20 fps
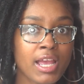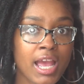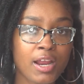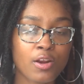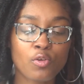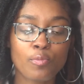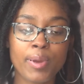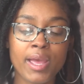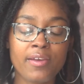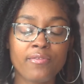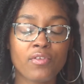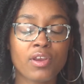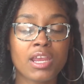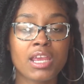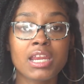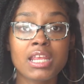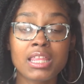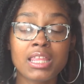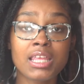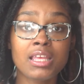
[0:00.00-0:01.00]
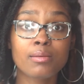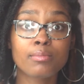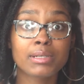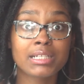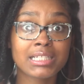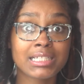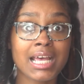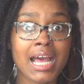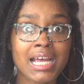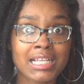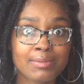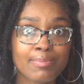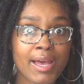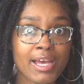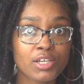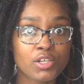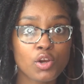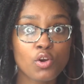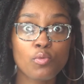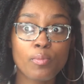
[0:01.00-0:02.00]
I don't pay for anything besides
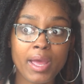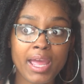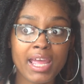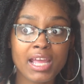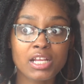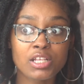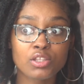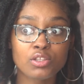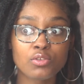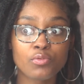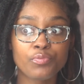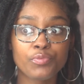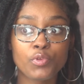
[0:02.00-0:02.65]
my domain,